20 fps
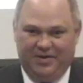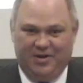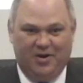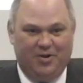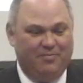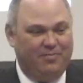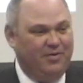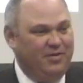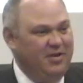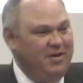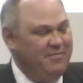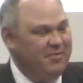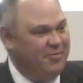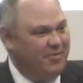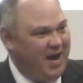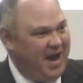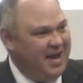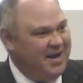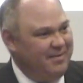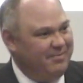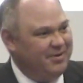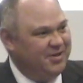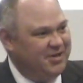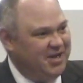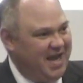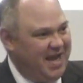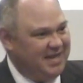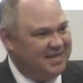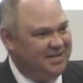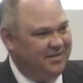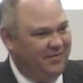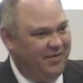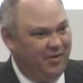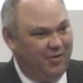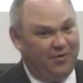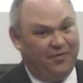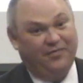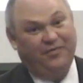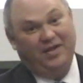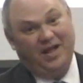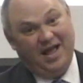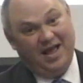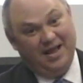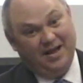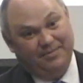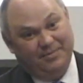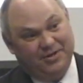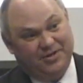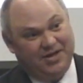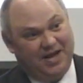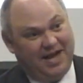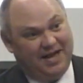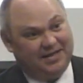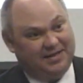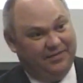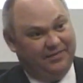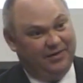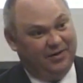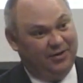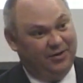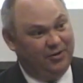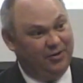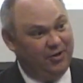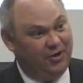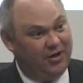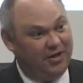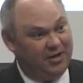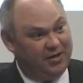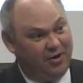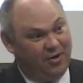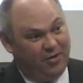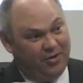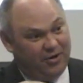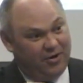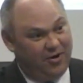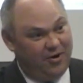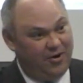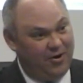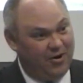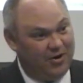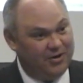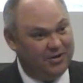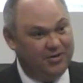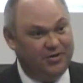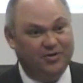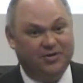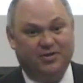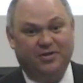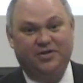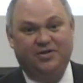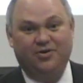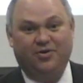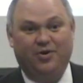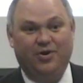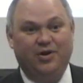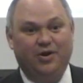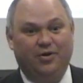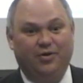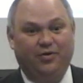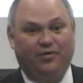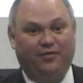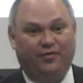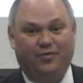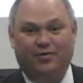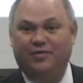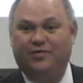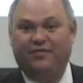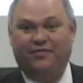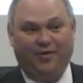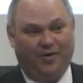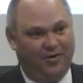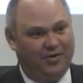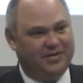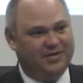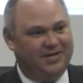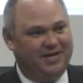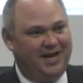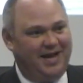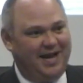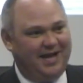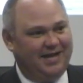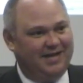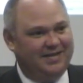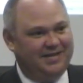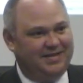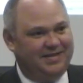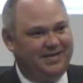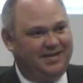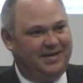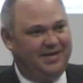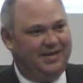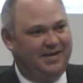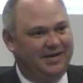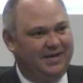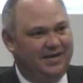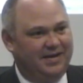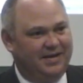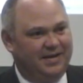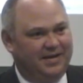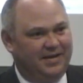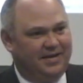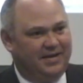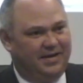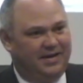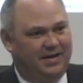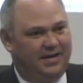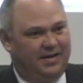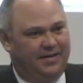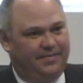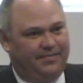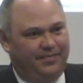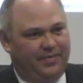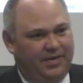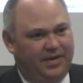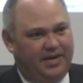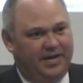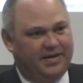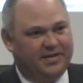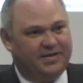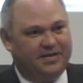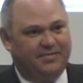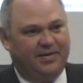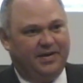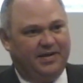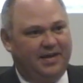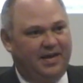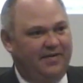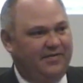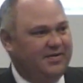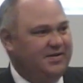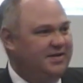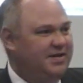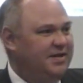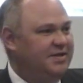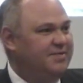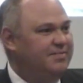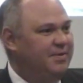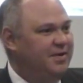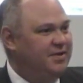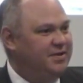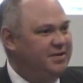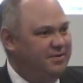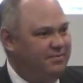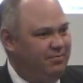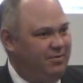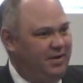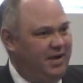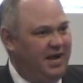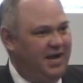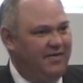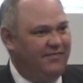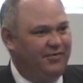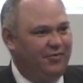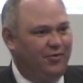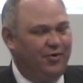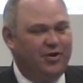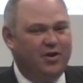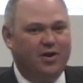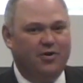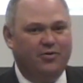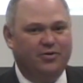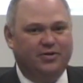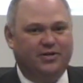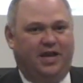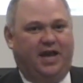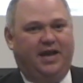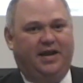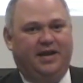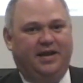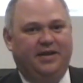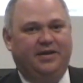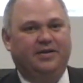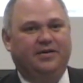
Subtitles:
you don't believe me, ride up to Jacksonville or fly up to Jacksonville and look at all the cars, you'll see Toyotas for as far as the eye can see. They estimate they have a 6-month supply of Toyotas at a